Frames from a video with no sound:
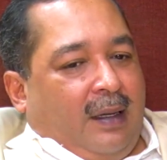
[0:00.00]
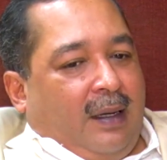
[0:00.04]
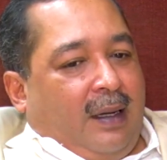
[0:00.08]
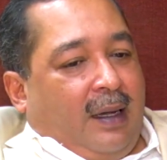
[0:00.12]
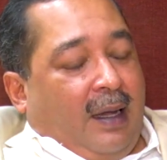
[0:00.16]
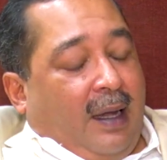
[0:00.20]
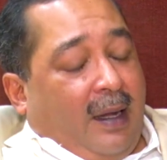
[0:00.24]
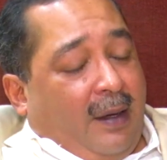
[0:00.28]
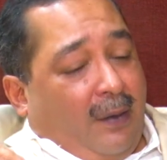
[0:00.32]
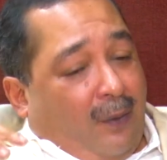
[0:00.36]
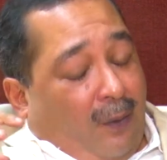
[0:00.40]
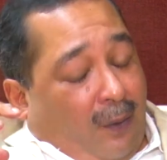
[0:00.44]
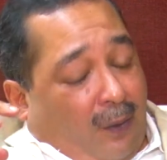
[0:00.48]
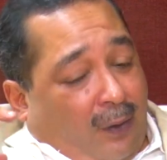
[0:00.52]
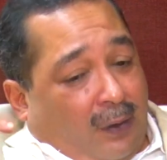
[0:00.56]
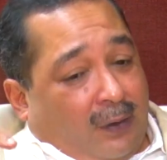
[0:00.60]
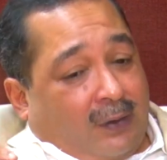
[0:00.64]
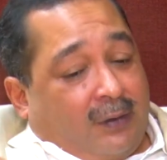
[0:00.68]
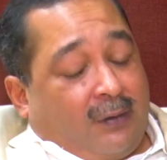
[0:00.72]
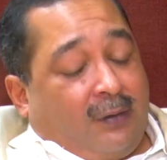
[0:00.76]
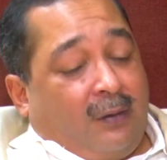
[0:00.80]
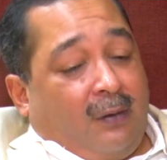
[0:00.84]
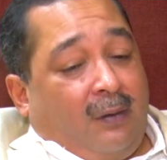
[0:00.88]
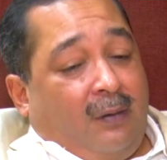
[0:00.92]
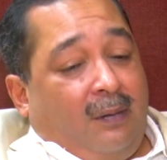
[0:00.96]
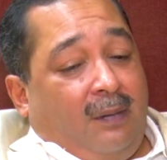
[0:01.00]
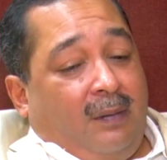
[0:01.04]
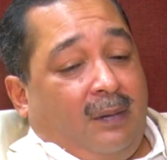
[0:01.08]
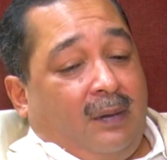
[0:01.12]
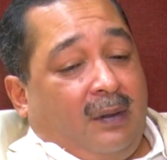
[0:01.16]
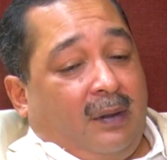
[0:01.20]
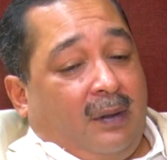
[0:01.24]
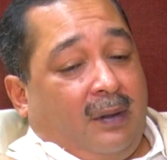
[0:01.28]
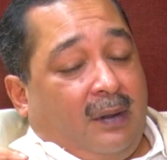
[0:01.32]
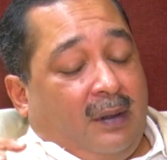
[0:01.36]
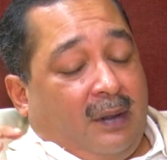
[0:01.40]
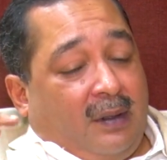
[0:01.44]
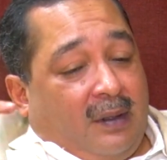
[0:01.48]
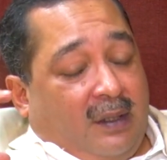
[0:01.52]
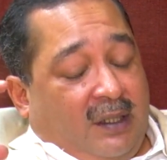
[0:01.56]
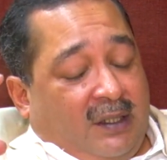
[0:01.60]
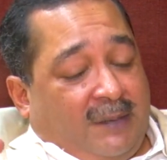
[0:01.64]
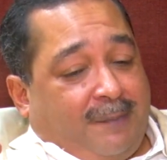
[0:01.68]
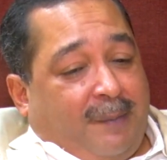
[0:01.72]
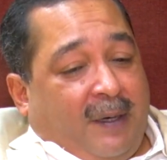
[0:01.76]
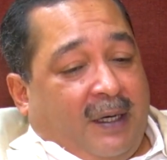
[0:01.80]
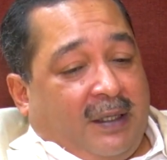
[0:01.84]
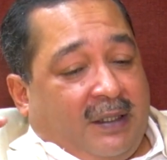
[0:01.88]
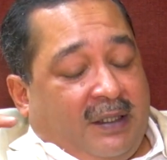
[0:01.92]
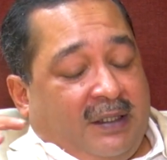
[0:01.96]
and also this
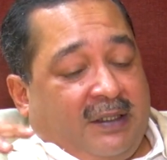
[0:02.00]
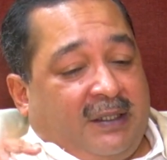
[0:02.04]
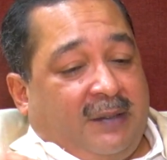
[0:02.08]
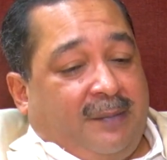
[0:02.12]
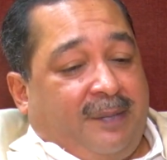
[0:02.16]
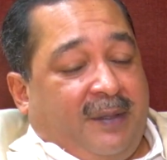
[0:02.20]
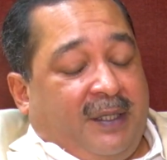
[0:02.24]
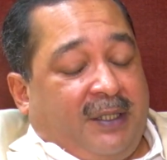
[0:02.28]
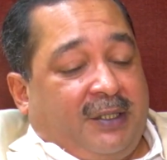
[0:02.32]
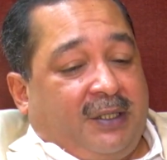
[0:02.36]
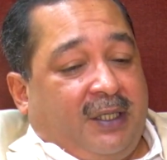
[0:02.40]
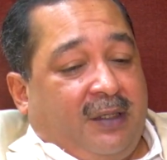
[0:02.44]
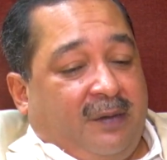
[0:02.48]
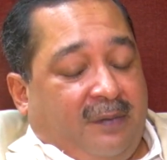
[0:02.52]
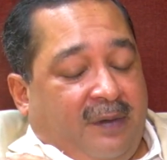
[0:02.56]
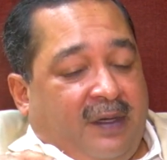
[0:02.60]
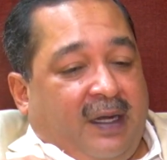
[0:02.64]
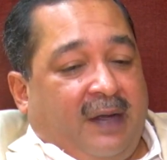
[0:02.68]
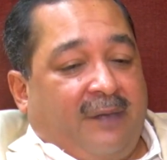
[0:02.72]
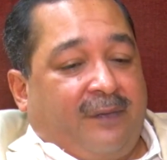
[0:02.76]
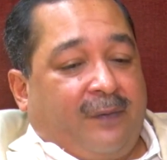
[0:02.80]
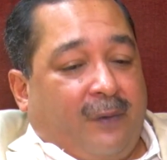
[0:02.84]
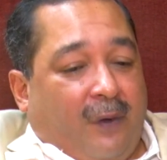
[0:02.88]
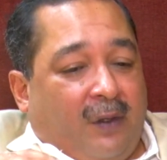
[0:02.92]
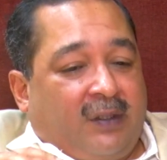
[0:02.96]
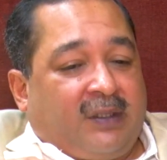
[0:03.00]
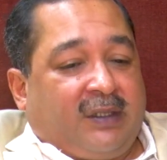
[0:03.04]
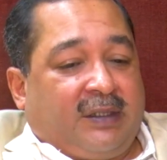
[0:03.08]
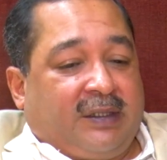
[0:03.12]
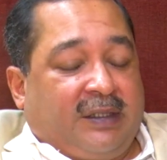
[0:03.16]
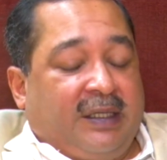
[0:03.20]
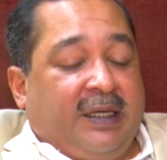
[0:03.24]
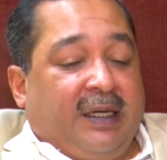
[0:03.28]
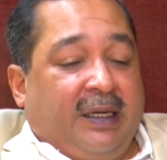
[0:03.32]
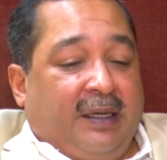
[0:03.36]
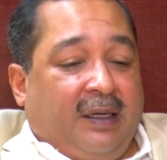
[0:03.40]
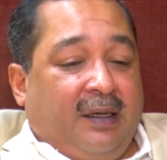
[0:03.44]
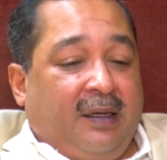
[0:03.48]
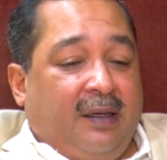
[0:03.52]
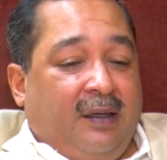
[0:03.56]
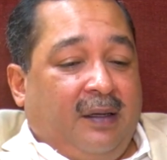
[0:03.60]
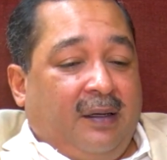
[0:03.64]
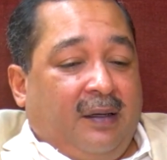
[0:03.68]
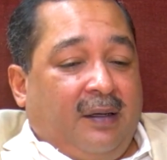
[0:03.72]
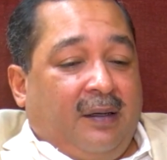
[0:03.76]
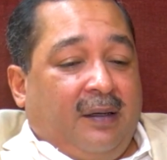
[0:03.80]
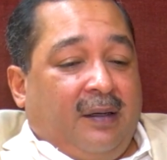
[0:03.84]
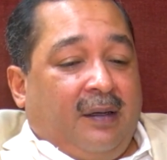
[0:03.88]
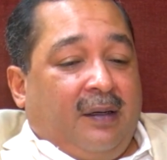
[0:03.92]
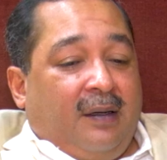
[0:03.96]
participation we have not seen
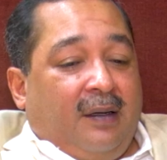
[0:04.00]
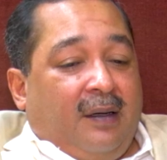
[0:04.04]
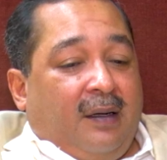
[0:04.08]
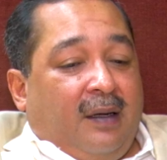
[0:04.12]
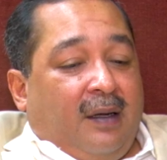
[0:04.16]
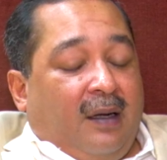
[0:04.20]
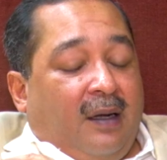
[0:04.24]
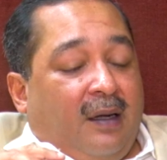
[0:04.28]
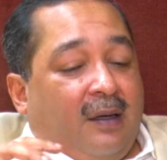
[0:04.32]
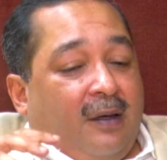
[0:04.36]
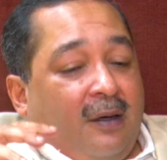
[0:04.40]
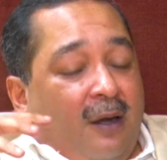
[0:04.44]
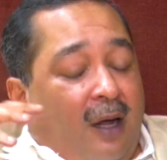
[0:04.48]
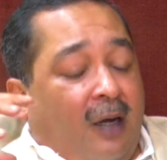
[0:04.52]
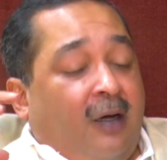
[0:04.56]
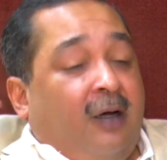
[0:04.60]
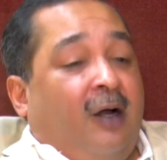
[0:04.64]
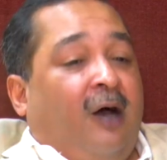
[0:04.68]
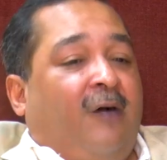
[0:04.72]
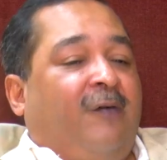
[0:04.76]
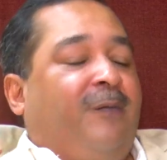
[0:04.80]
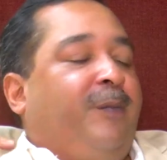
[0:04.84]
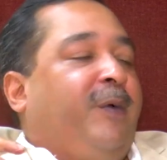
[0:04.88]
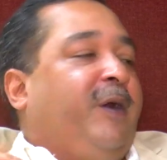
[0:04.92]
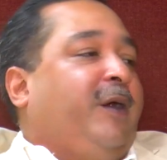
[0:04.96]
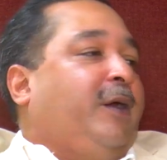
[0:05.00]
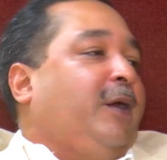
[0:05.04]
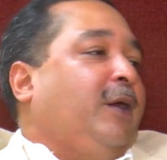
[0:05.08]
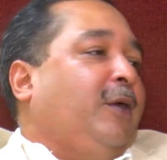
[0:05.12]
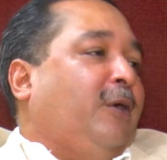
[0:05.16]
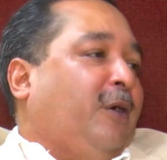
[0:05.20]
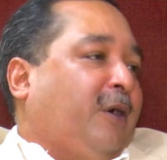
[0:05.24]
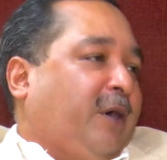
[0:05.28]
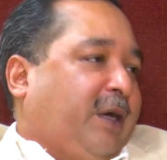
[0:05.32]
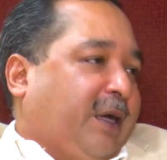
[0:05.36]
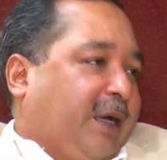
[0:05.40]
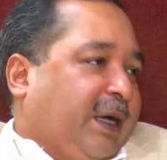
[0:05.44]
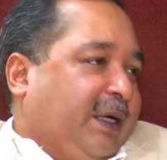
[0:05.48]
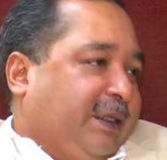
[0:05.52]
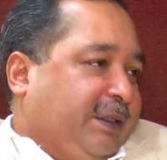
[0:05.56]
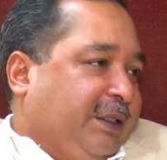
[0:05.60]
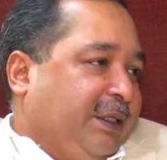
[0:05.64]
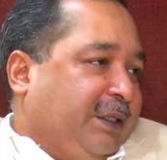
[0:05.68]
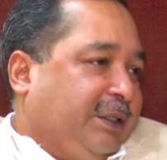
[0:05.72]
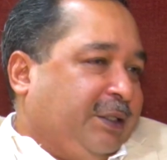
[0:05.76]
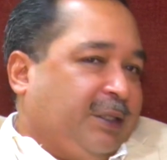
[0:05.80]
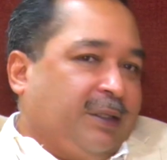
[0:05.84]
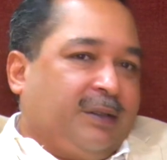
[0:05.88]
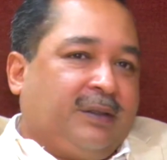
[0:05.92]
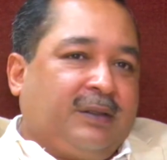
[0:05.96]
non-governmental
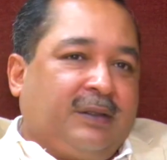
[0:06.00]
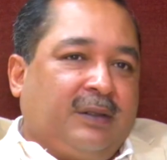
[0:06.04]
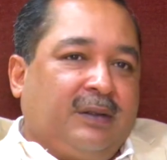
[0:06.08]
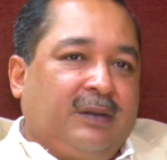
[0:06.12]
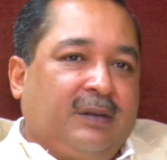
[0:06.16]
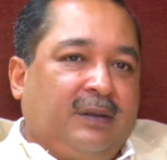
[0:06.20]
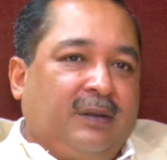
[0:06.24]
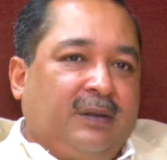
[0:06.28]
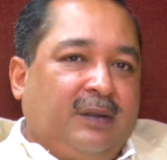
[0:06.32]
organizations.